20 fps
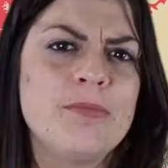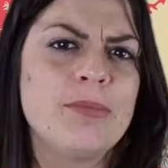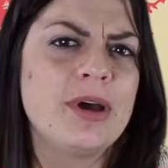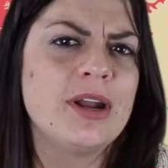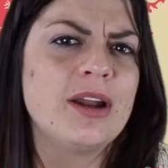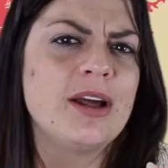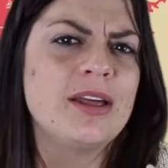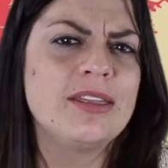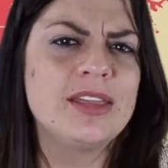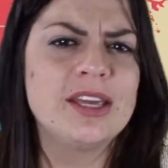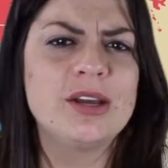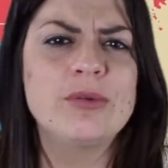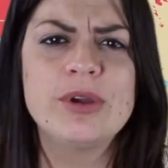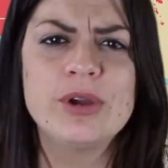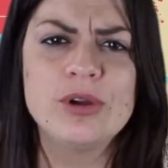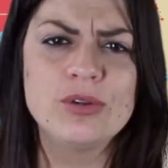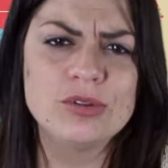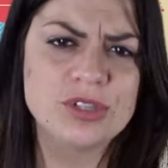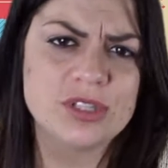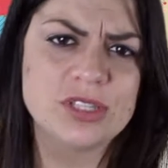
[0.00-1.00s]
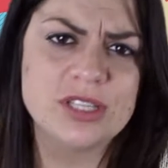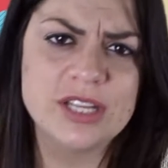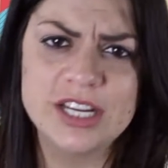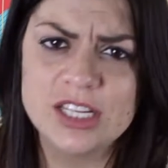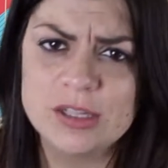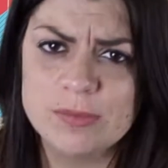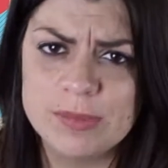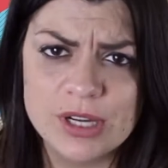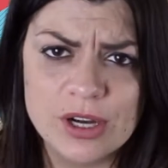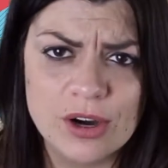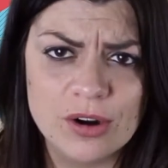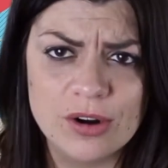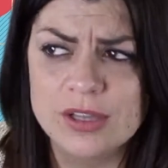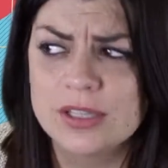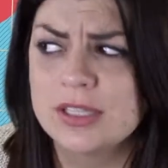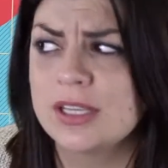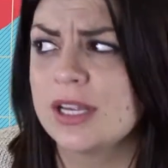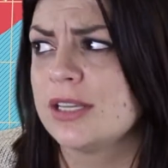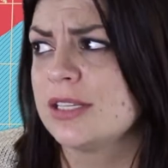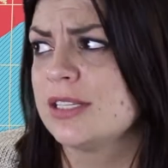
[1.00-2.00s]
But I think we all just need to be
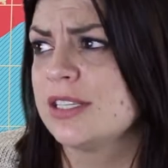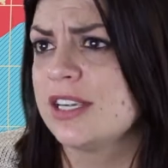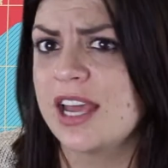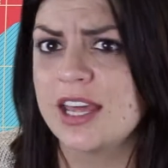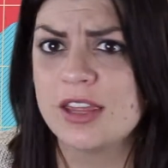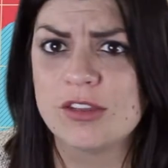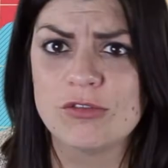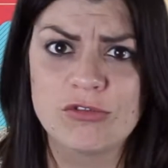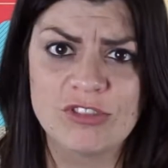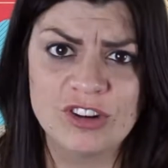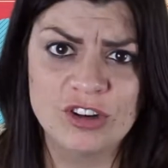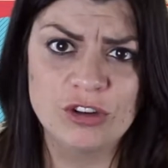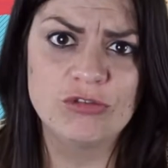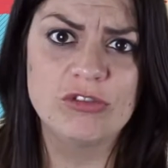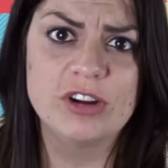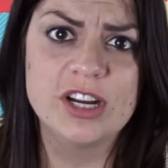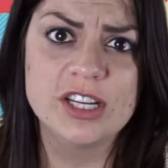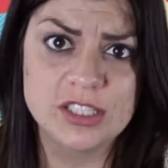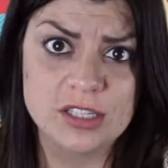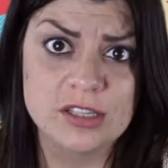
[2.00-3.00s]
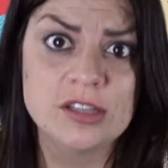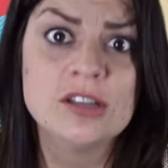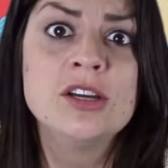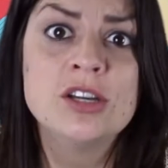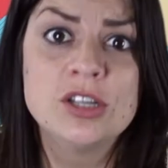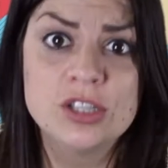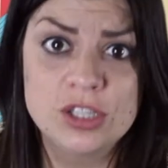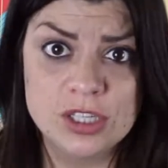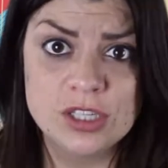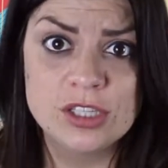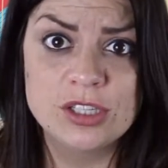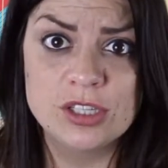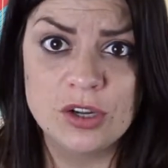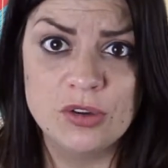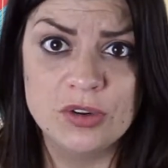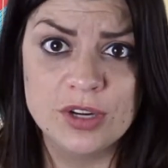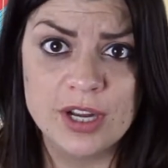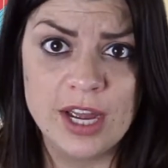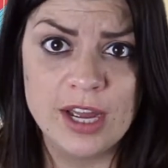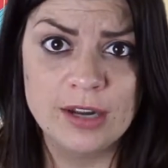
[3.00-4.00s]
honest and say the real reason she
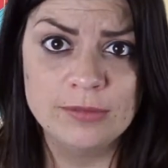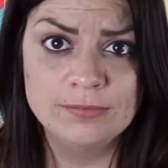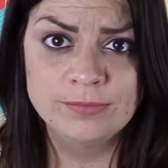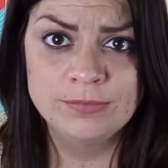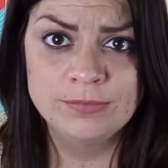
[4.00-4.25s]
sold out.